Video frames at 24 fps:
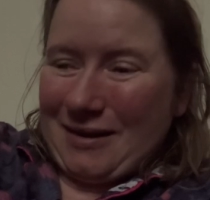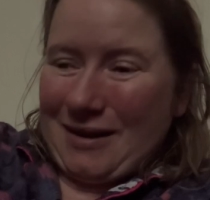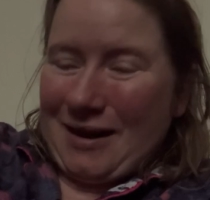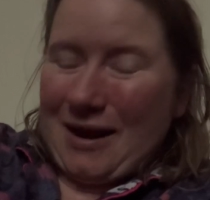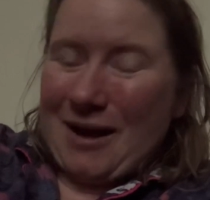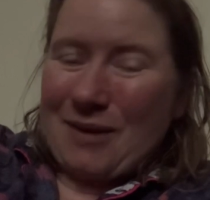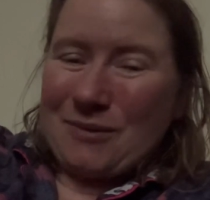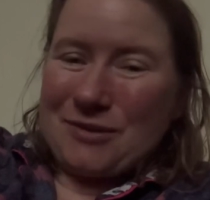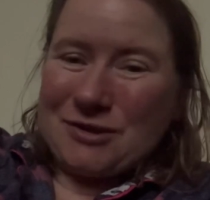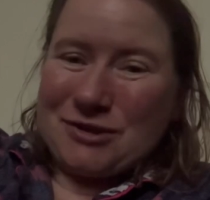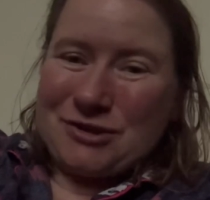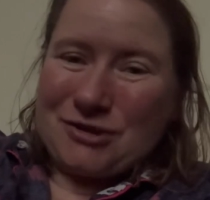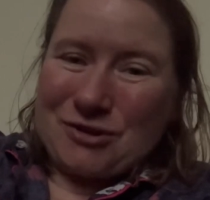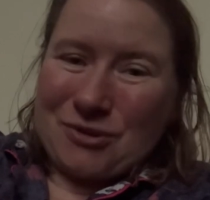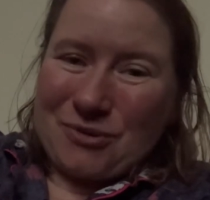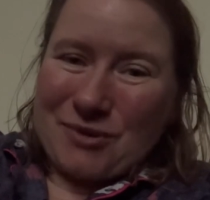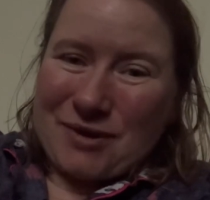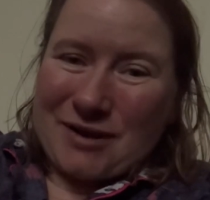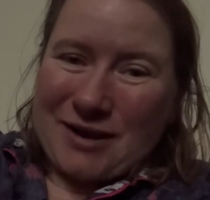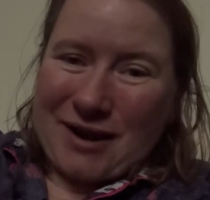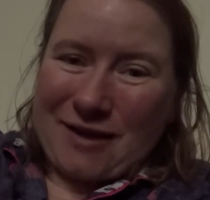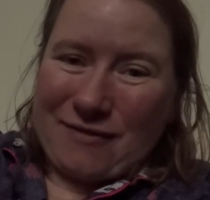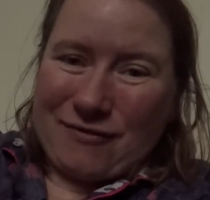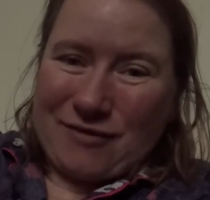I was
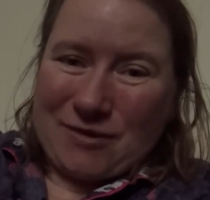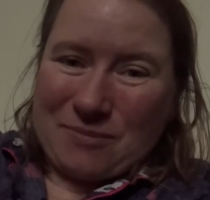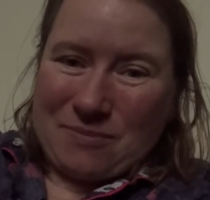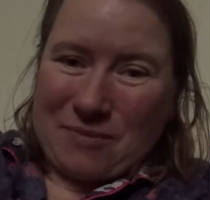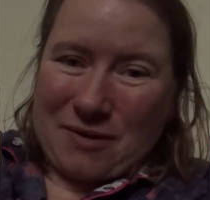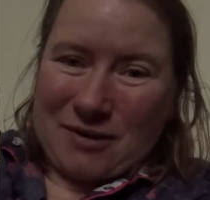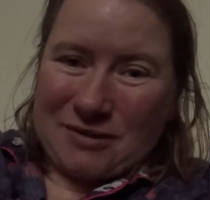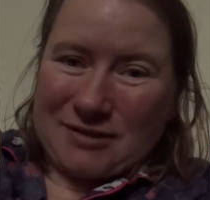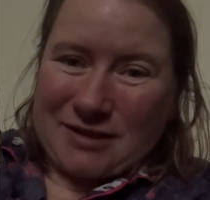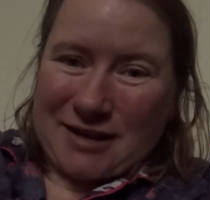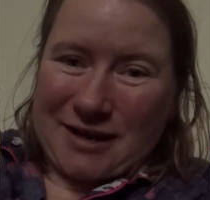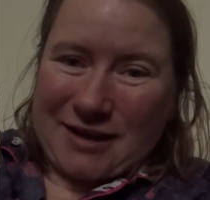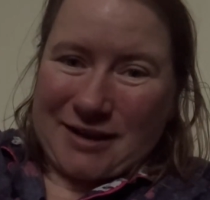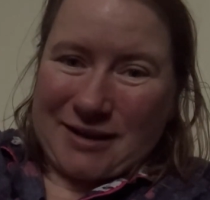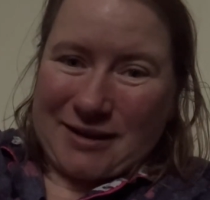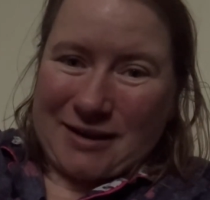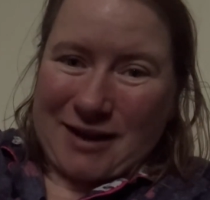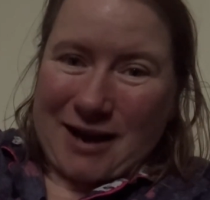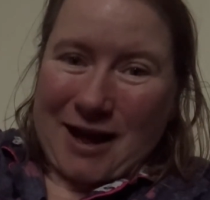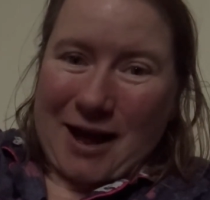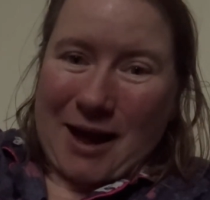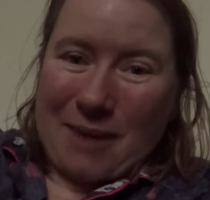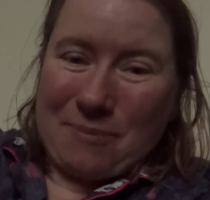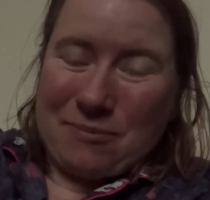showing everybody
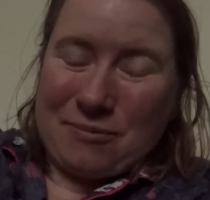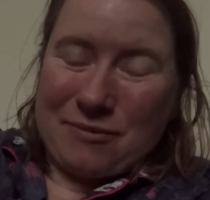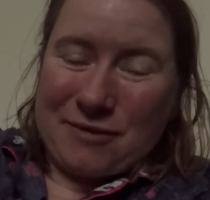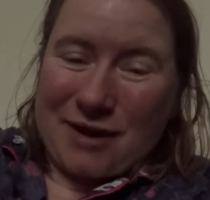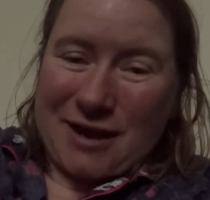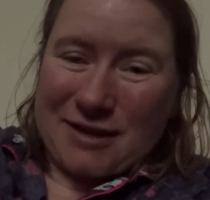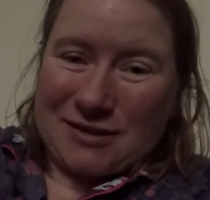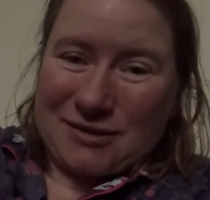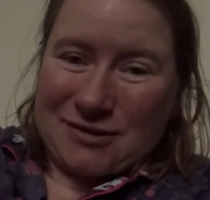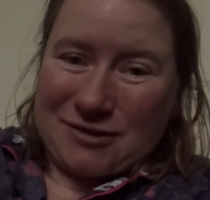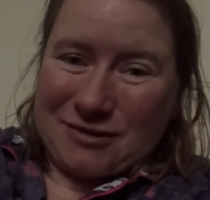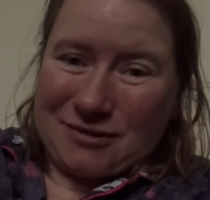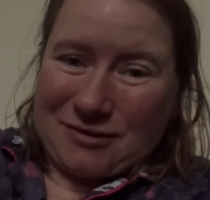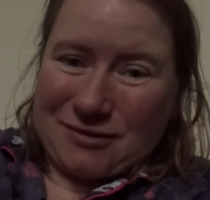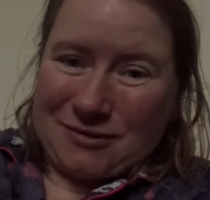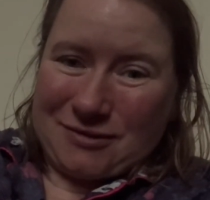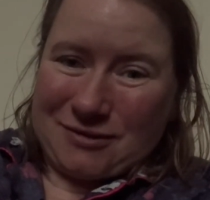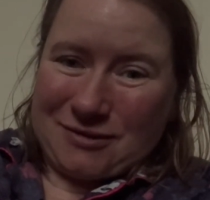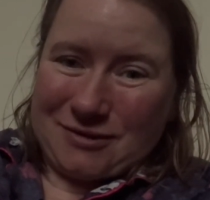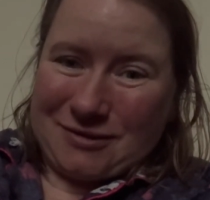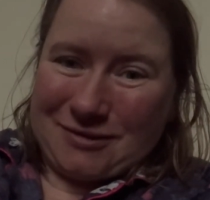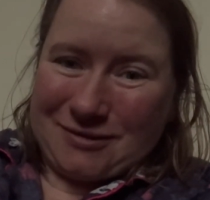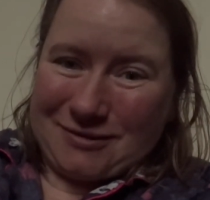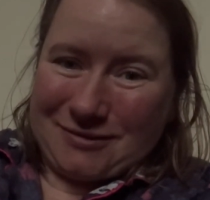a
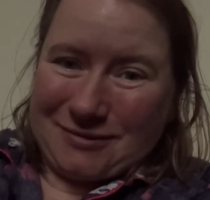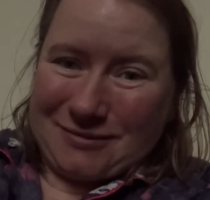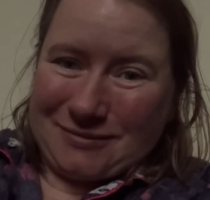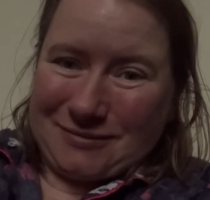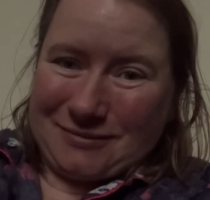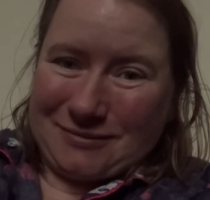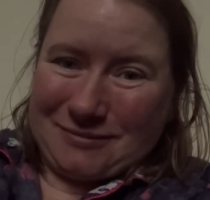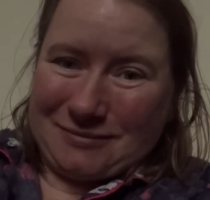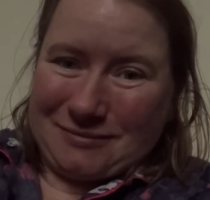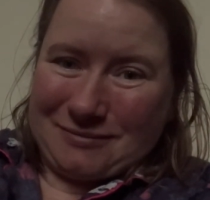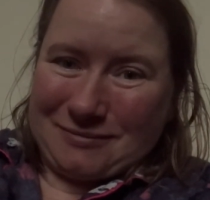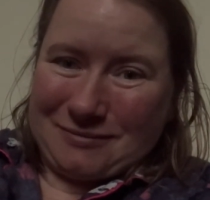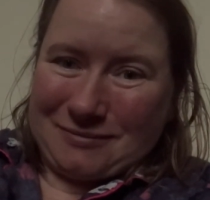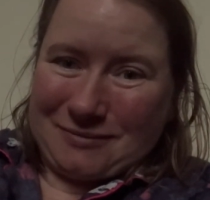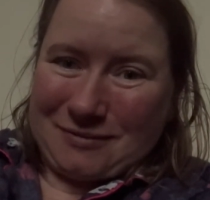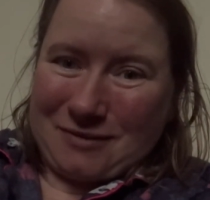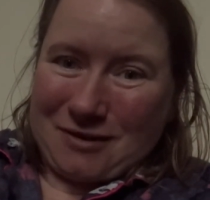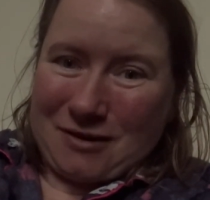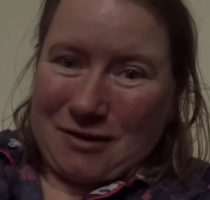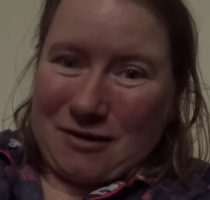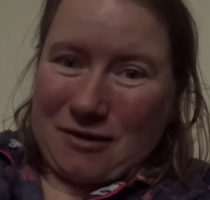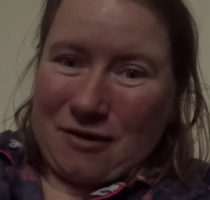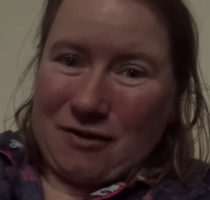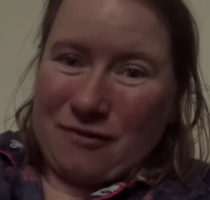present
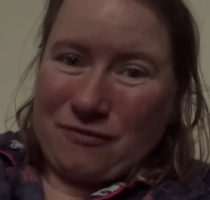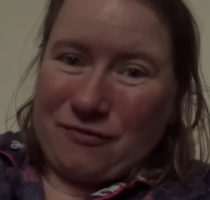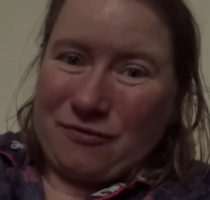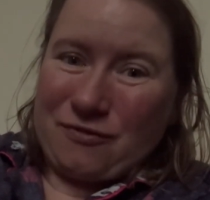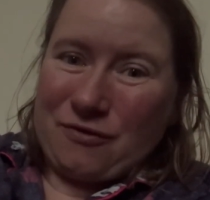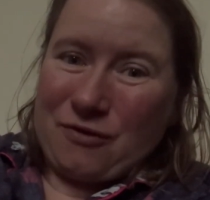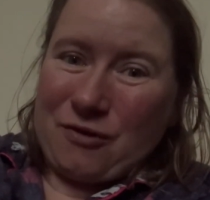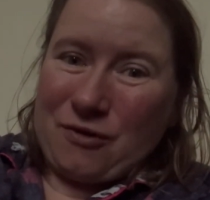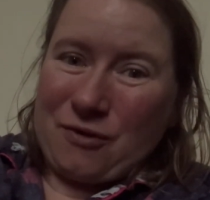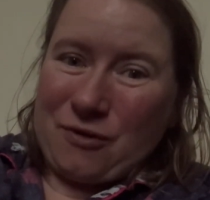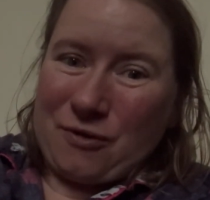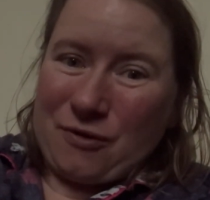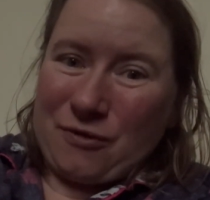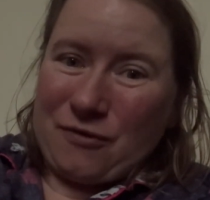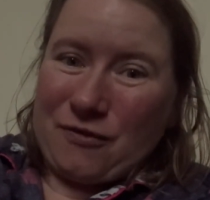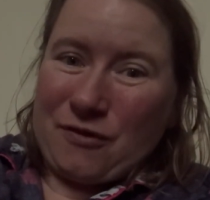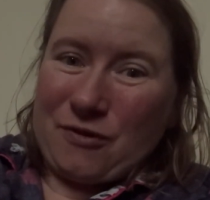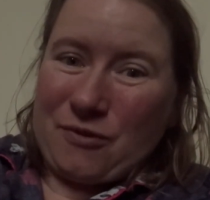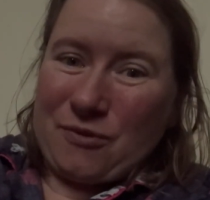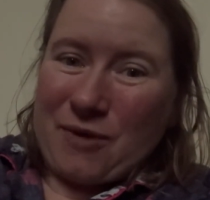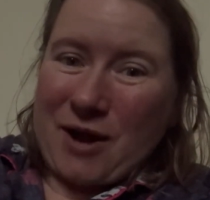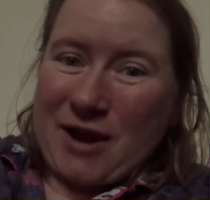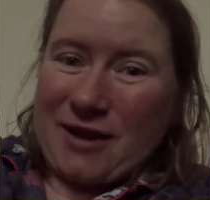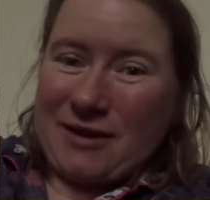of over
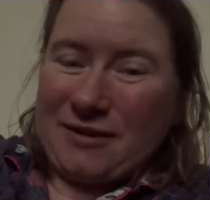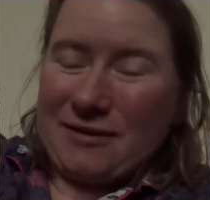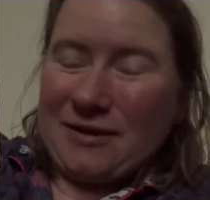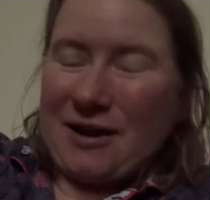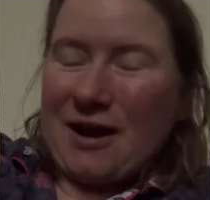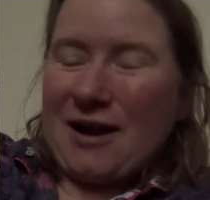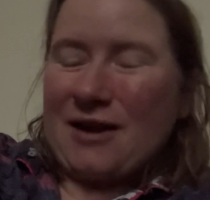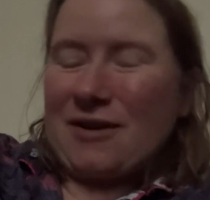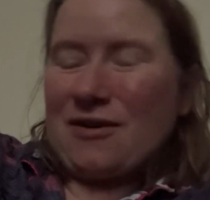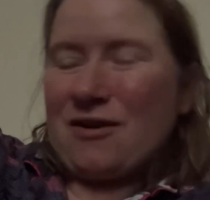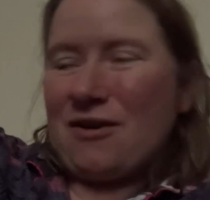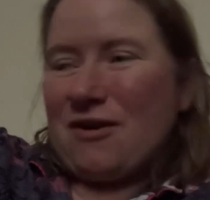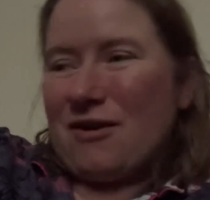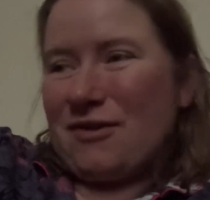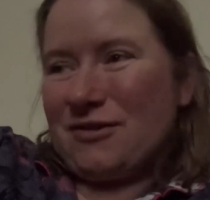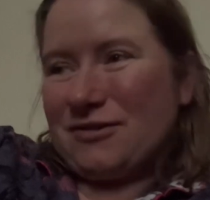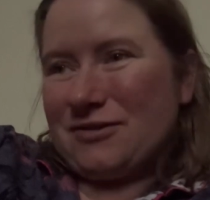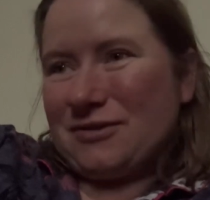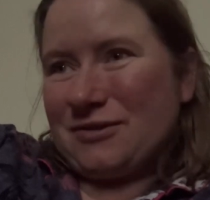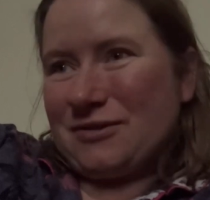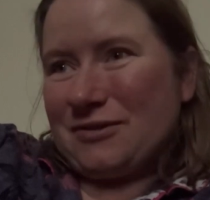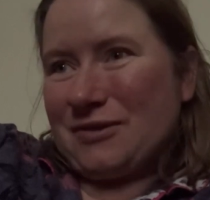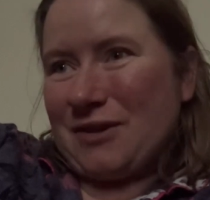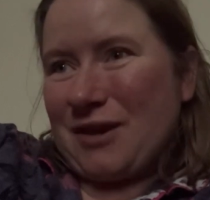when
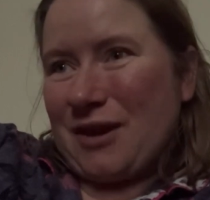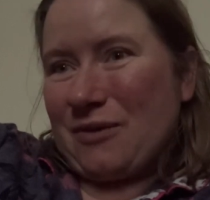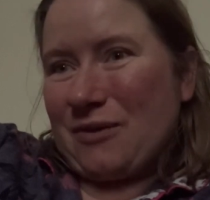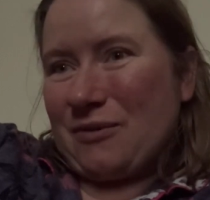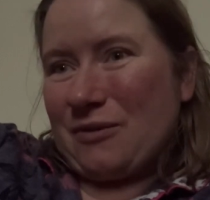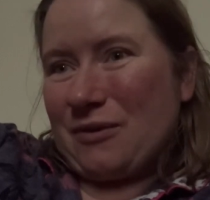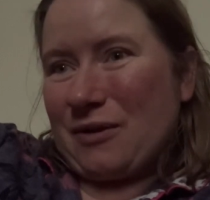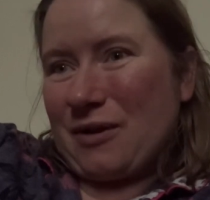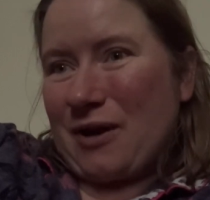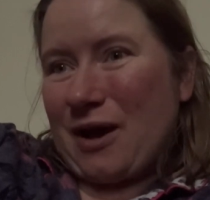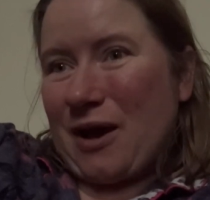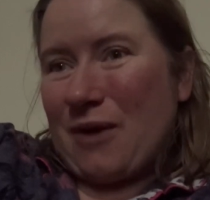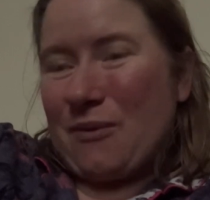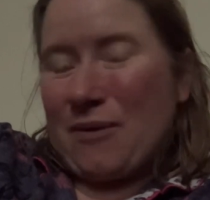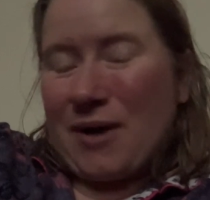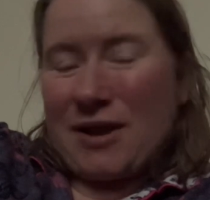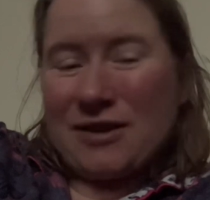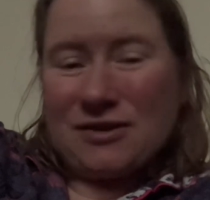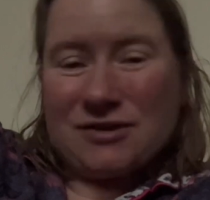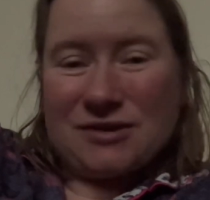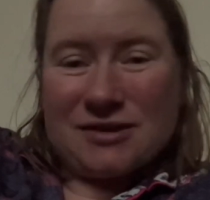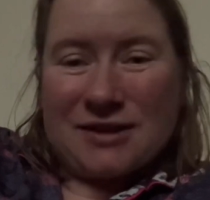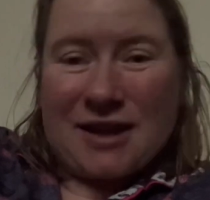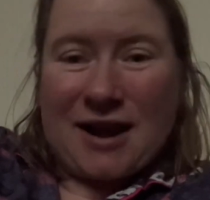I
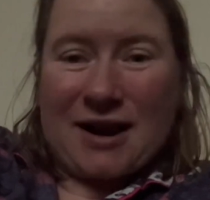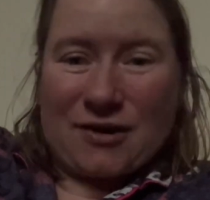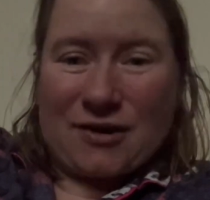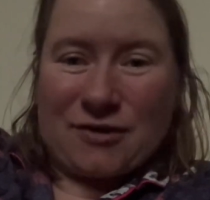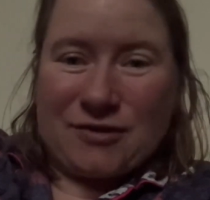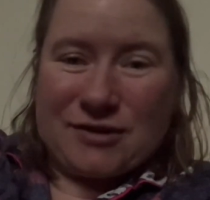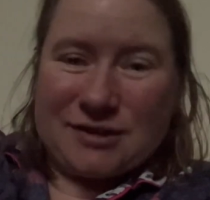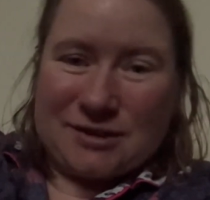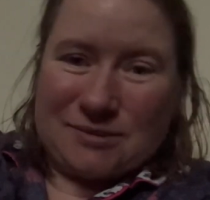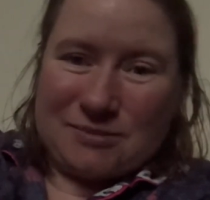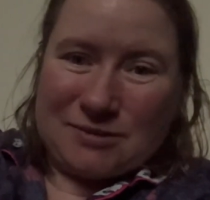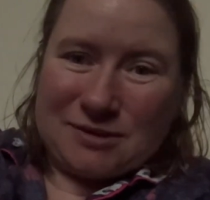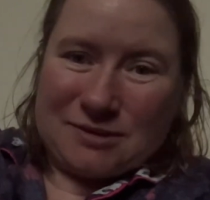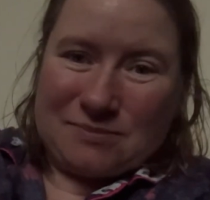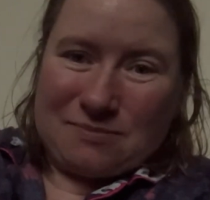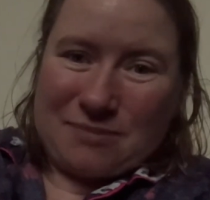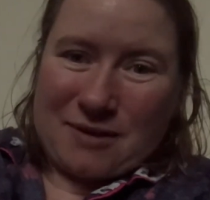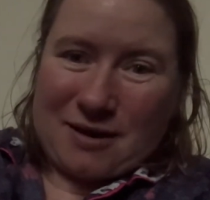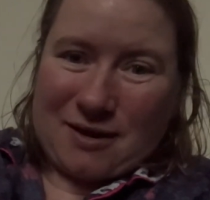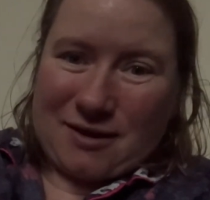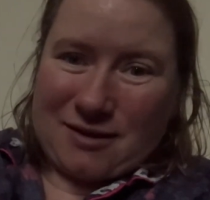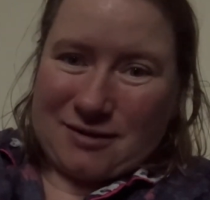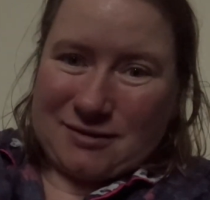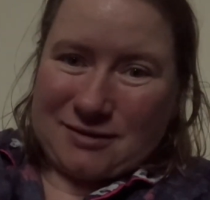went to that Christmas
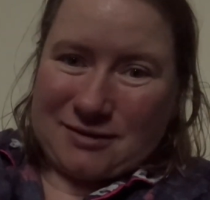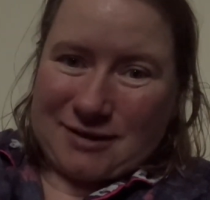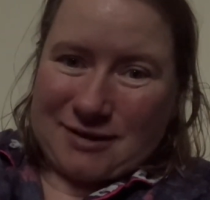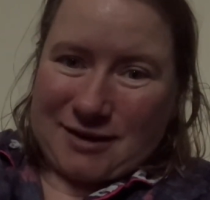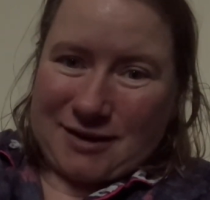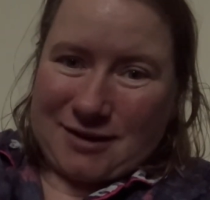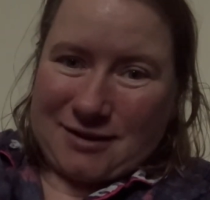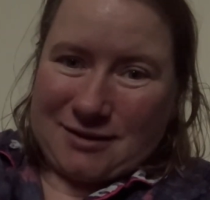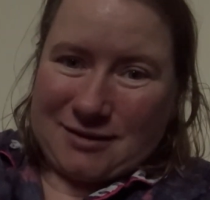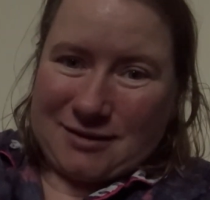party,